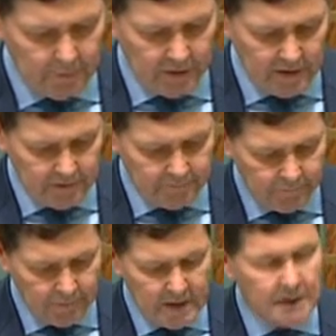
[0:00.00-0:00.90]
believe
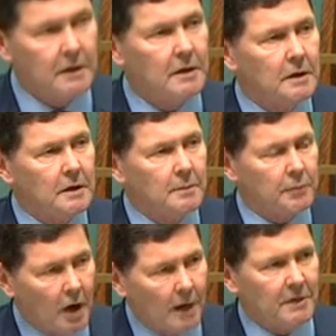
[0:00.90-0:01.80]
that the
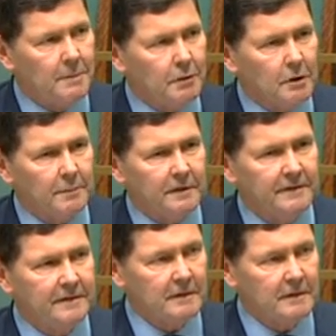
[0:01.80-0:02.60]
primary purpose